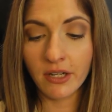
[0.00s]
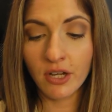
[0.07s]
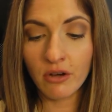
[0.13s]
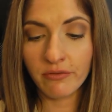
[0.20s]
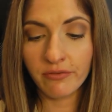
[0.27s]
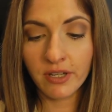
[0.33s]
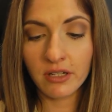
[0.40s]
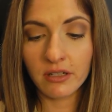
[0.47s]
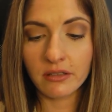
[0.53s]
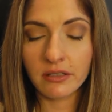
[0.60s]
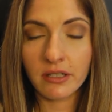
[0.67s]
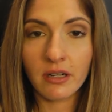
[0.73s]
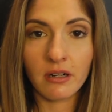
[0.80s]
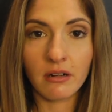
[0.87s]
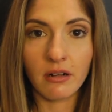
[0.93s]
Go figure,
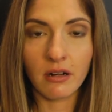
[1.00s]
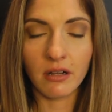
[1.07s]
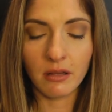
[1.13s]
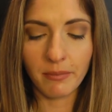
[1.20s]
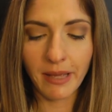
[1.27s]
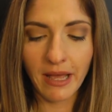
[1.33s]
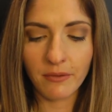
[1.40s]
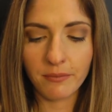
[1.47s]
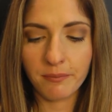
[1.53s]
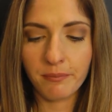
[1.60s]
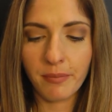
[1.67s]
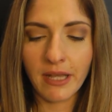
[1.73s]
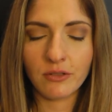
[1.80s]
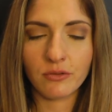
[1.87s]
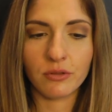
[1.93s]
they're all about
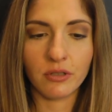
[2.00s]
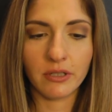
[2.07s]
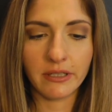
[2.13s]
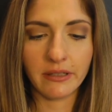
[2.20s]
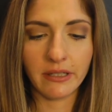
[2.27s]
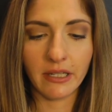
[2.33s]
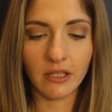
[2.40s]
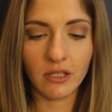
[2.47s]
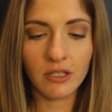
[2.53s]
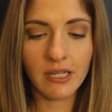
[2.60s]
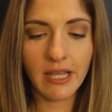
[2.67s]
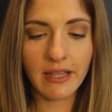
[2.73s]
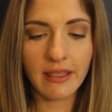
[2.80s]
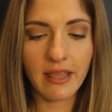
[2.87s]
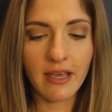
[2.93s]
petrol and they look
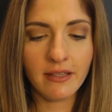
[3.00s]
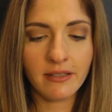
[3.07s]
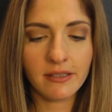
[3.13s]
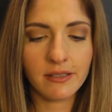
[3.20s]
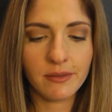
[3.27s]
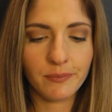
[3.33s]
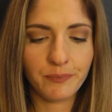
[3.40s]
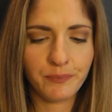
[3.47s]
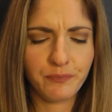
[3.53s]
like this.